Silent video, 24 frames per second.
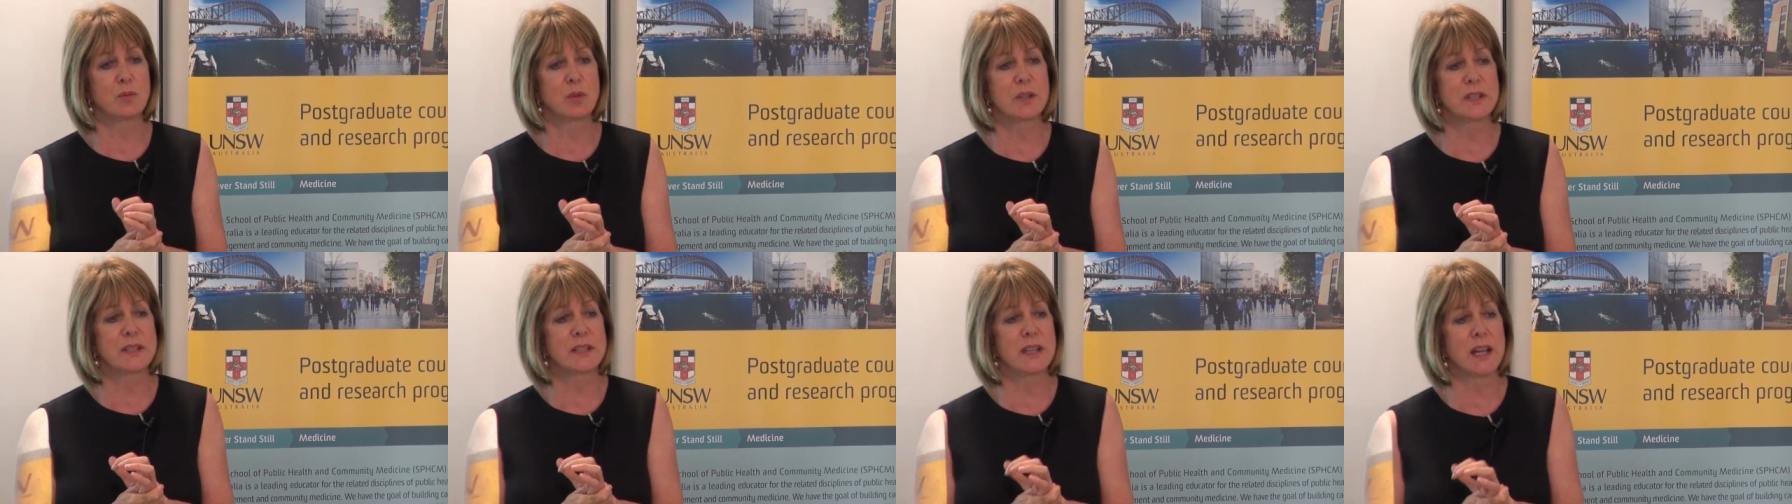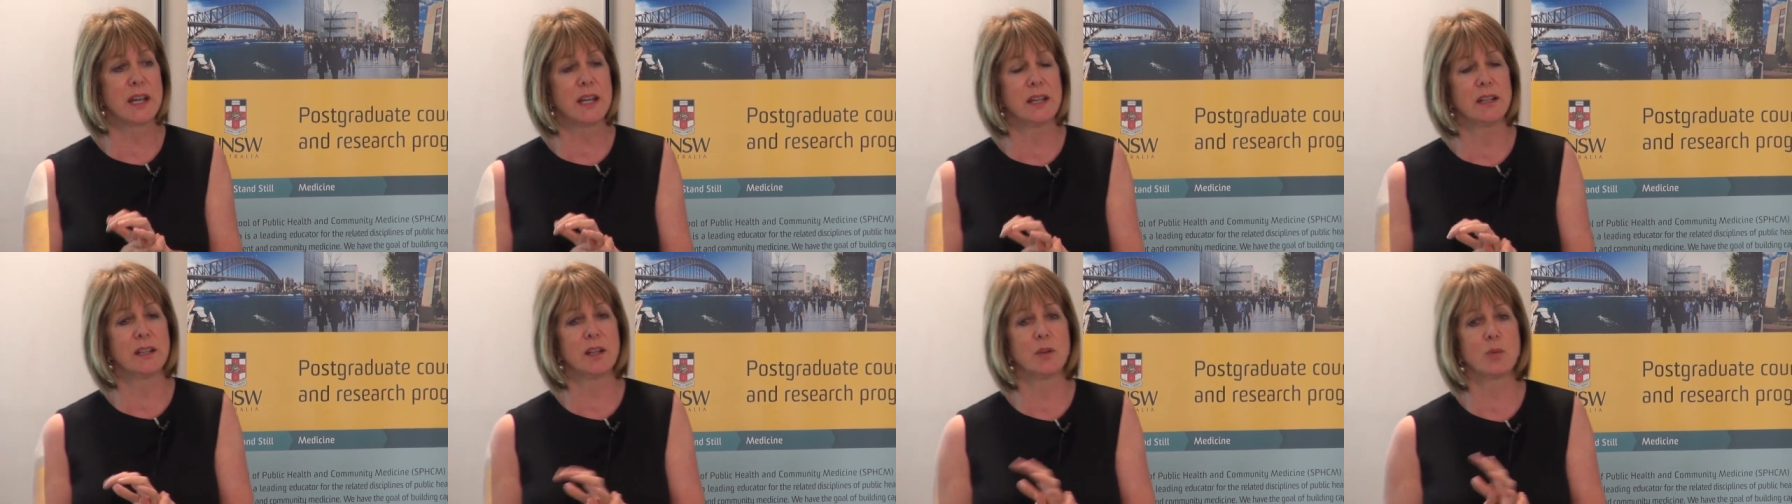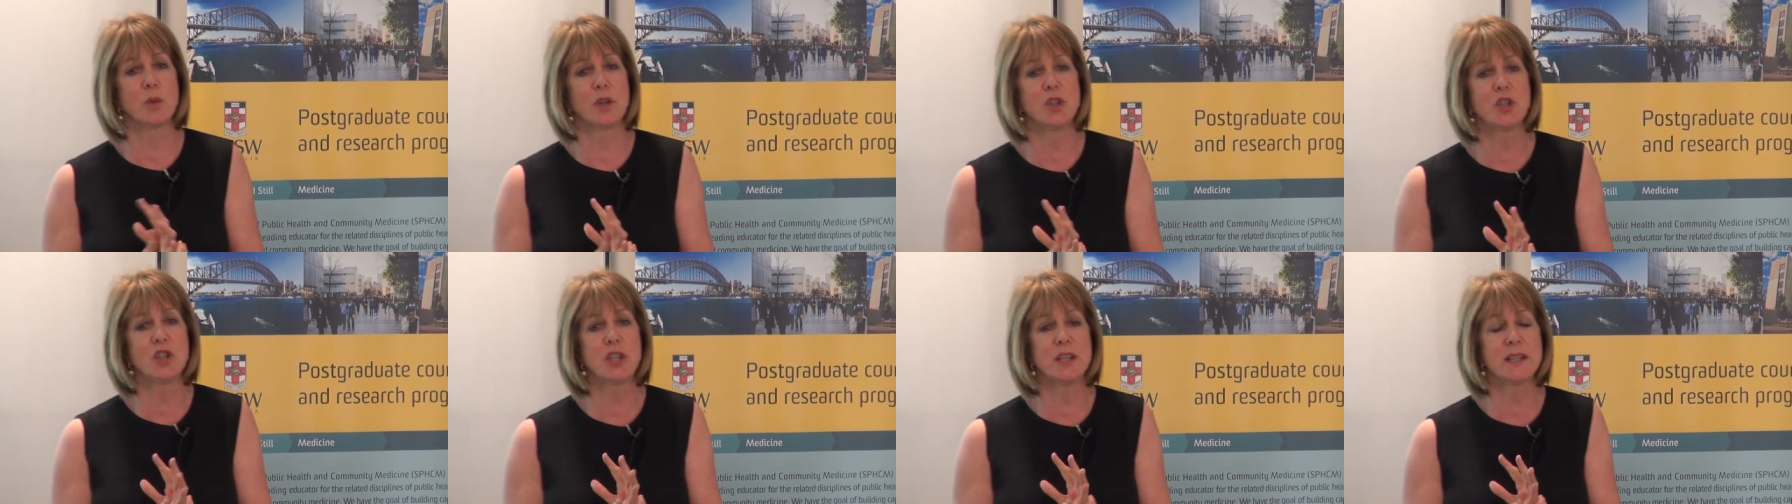was saying that
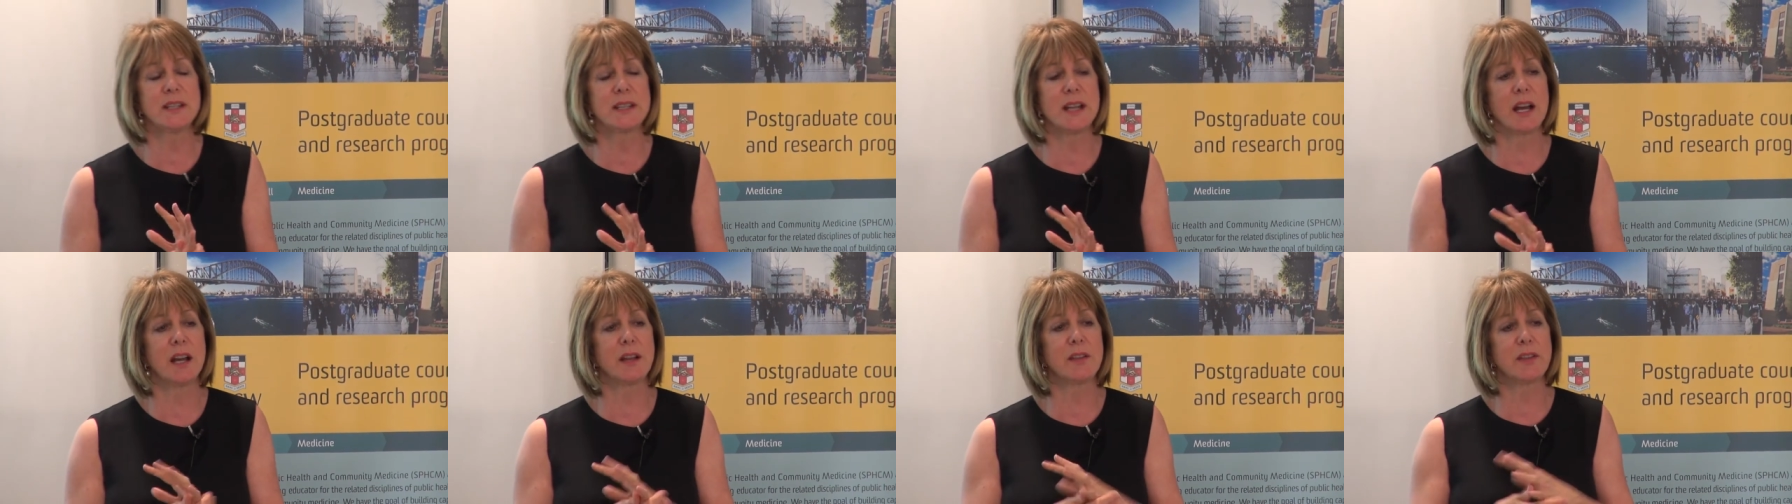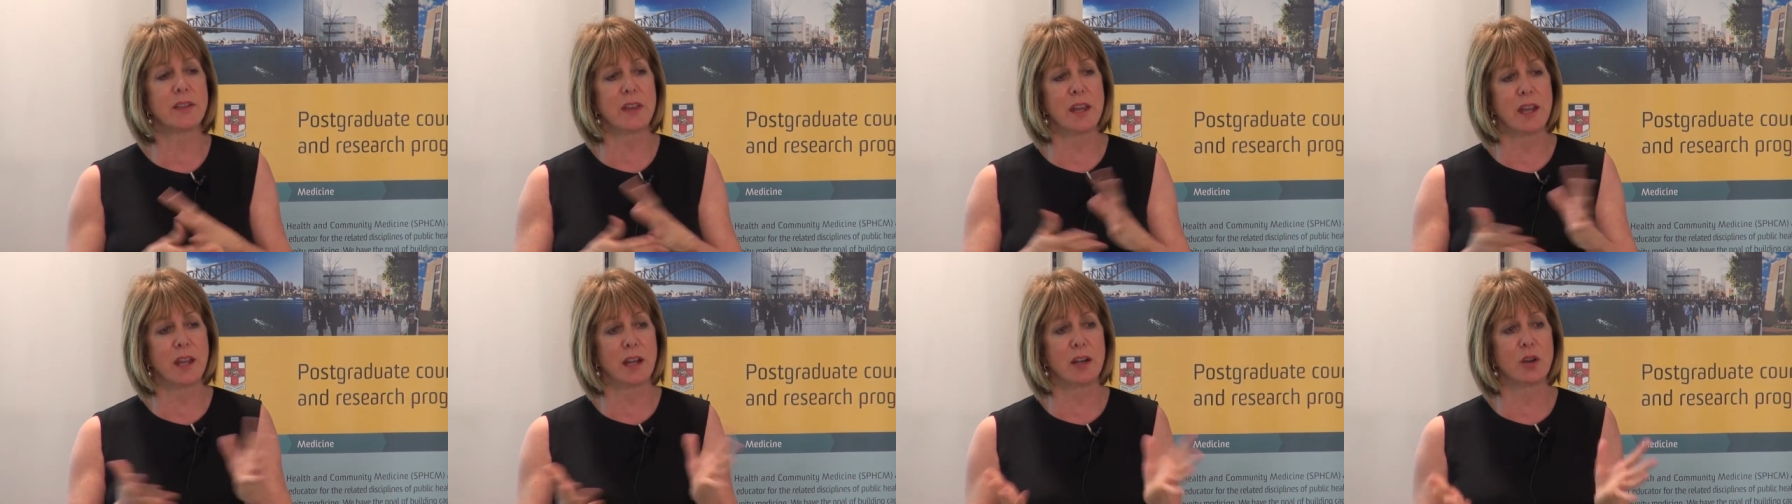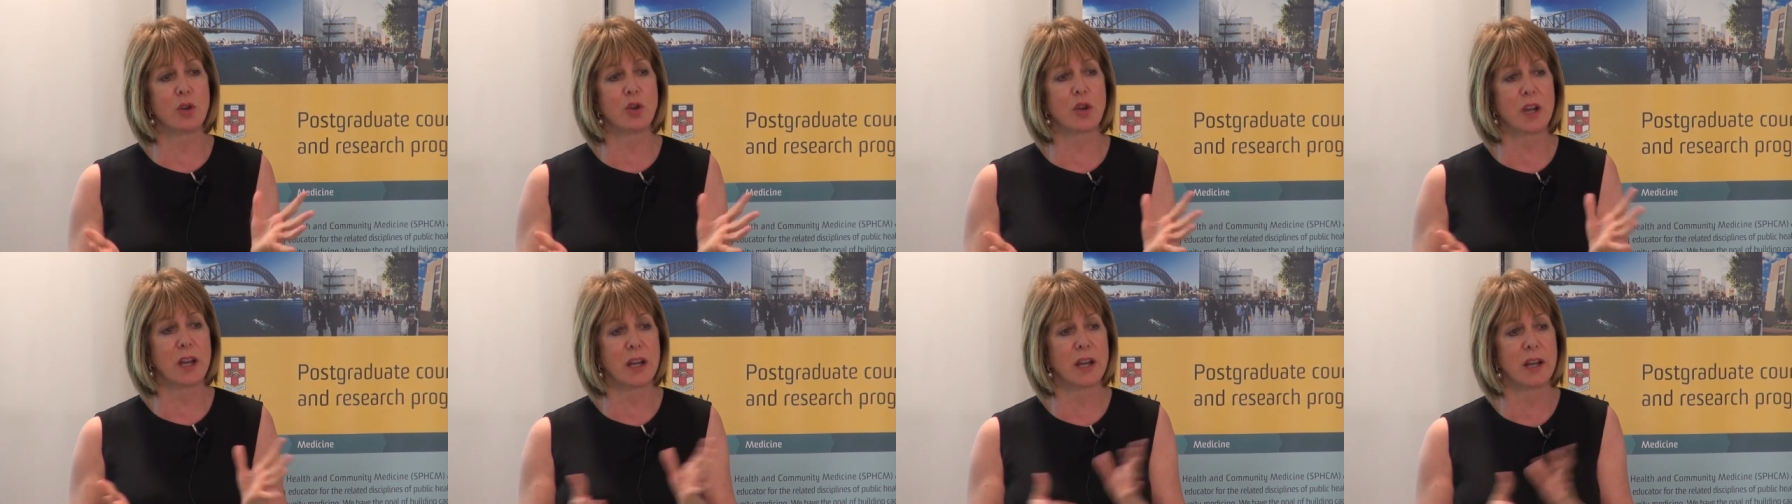when she's out there
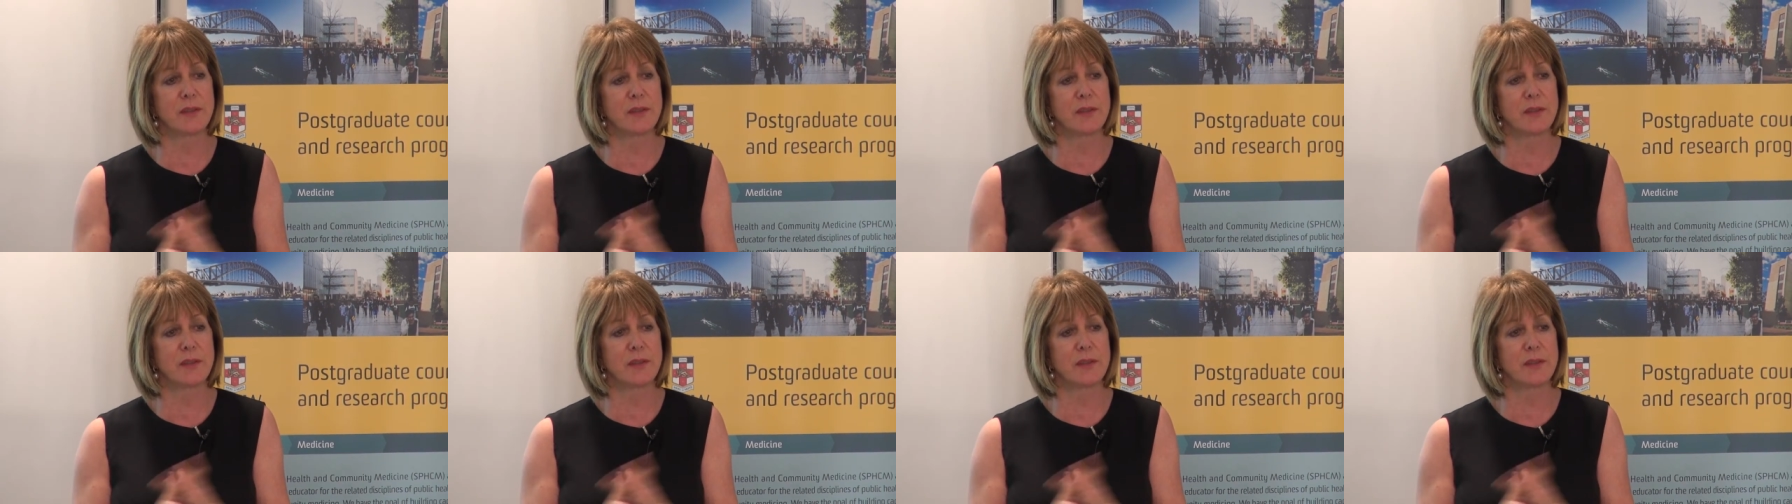looking